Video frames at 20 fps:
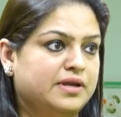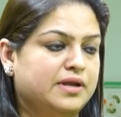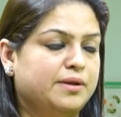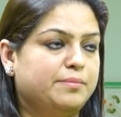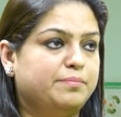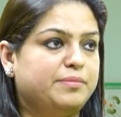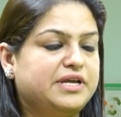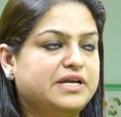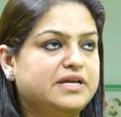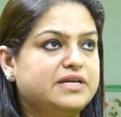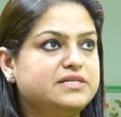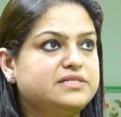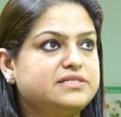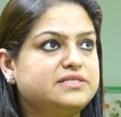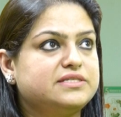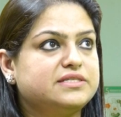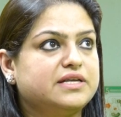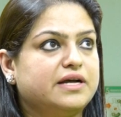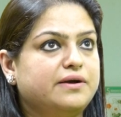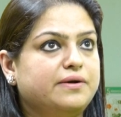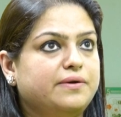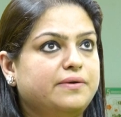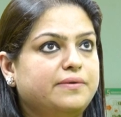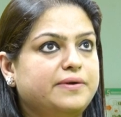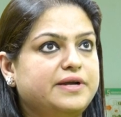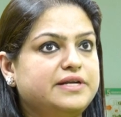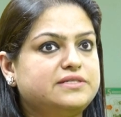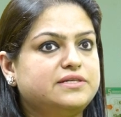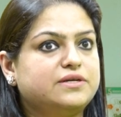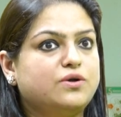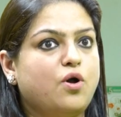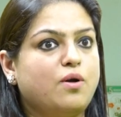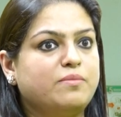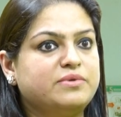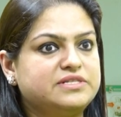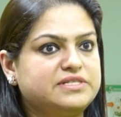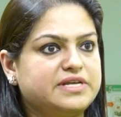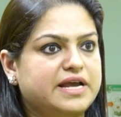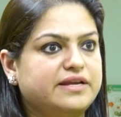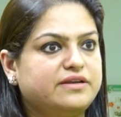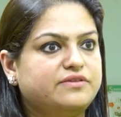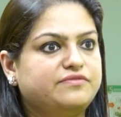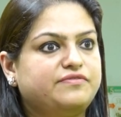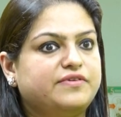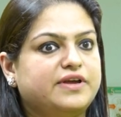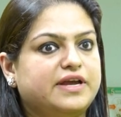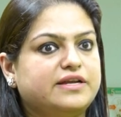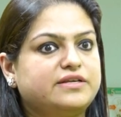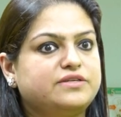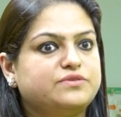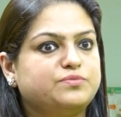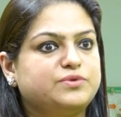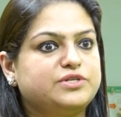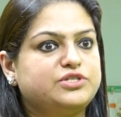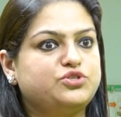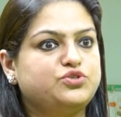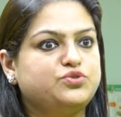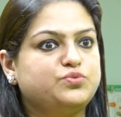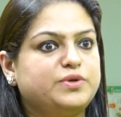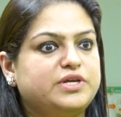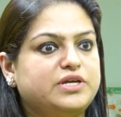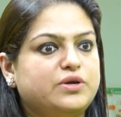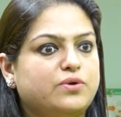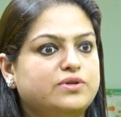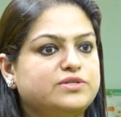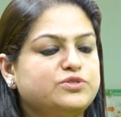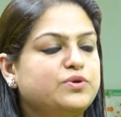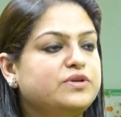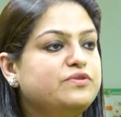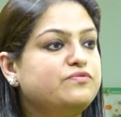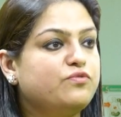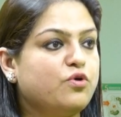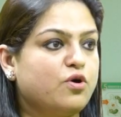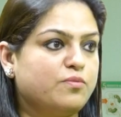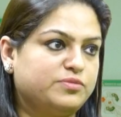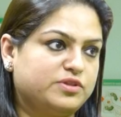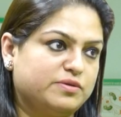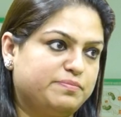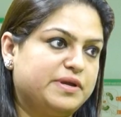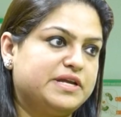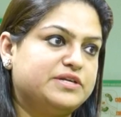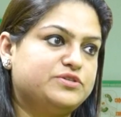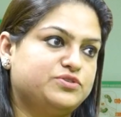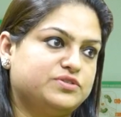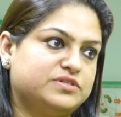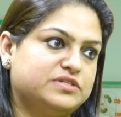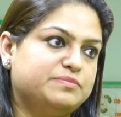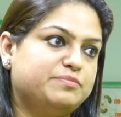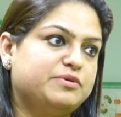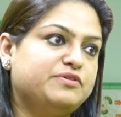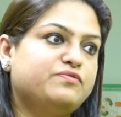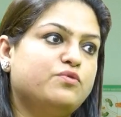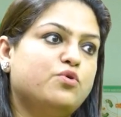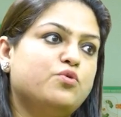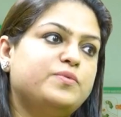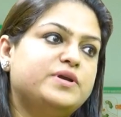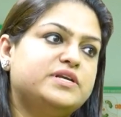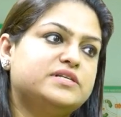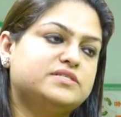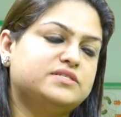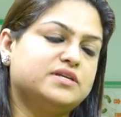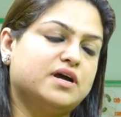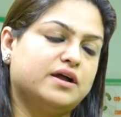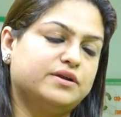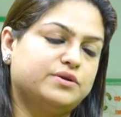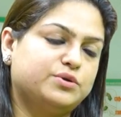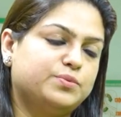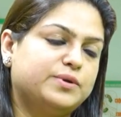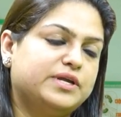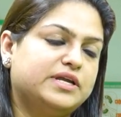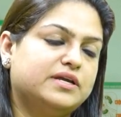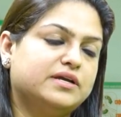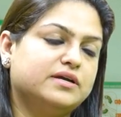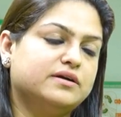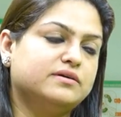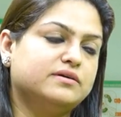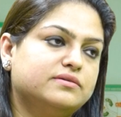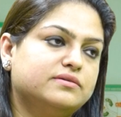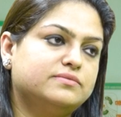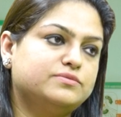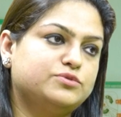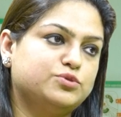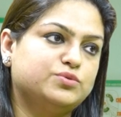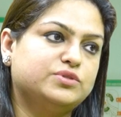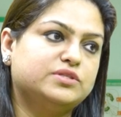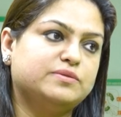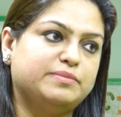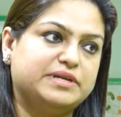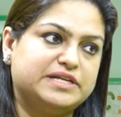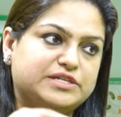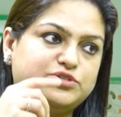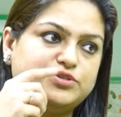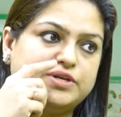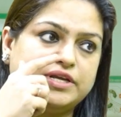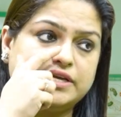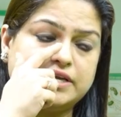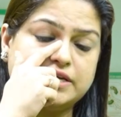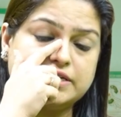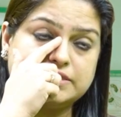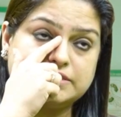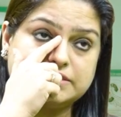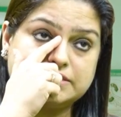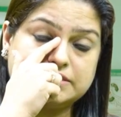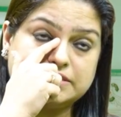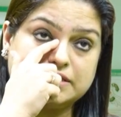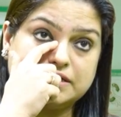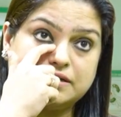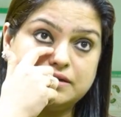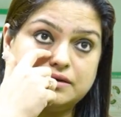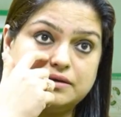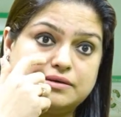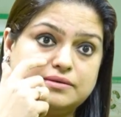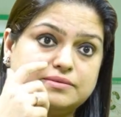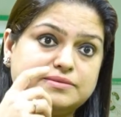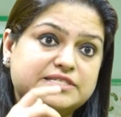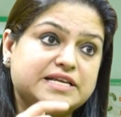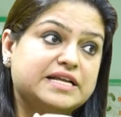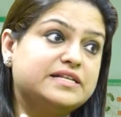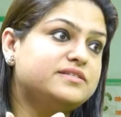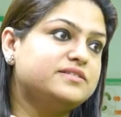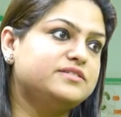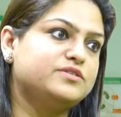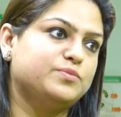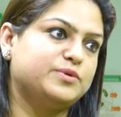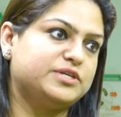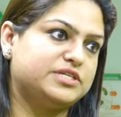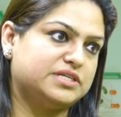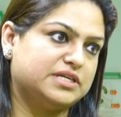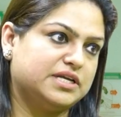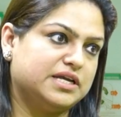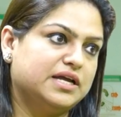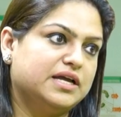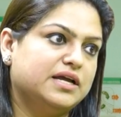Because it's a common side effect which we also inform the patient before we start doing tooth bleaching is sensitivity.